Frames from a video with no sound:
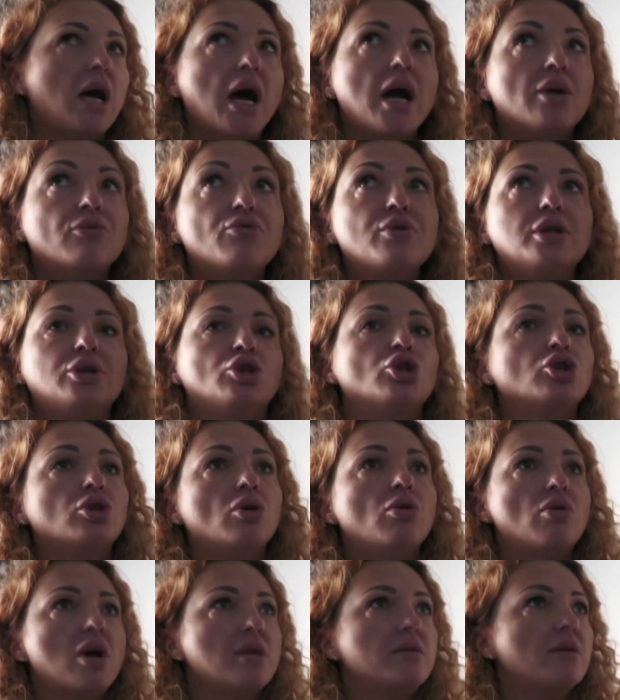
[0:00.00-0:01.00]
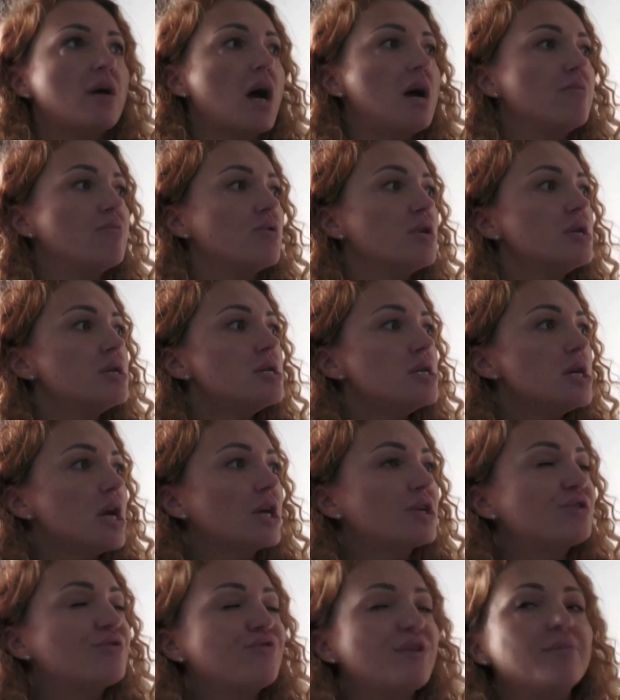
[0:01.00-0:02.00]
I really don't know, and I'm
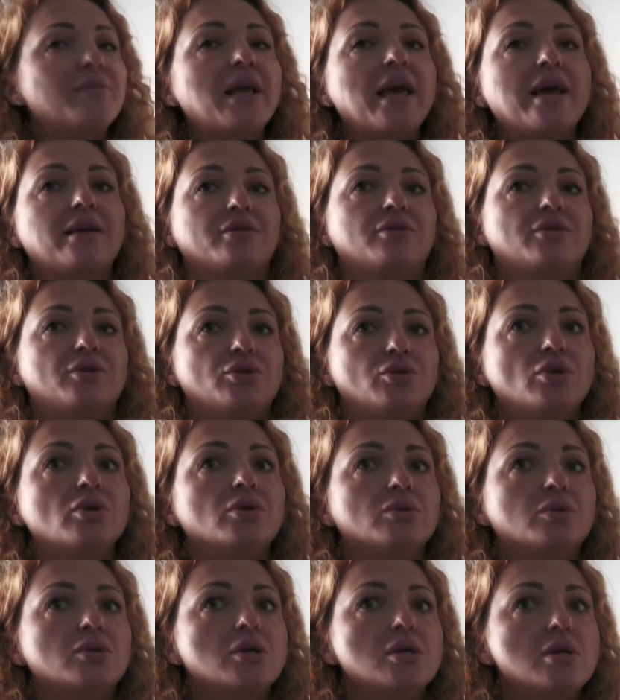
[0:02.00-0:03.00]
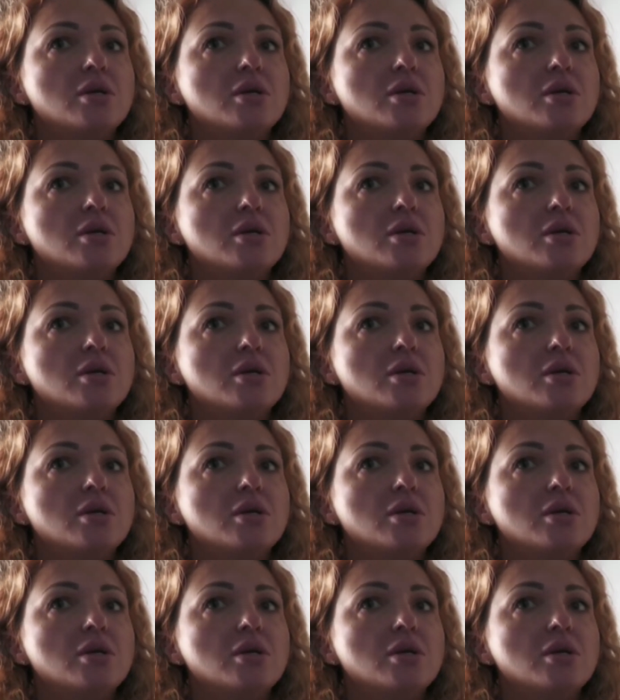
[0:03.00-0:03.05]
extremely angry, you know.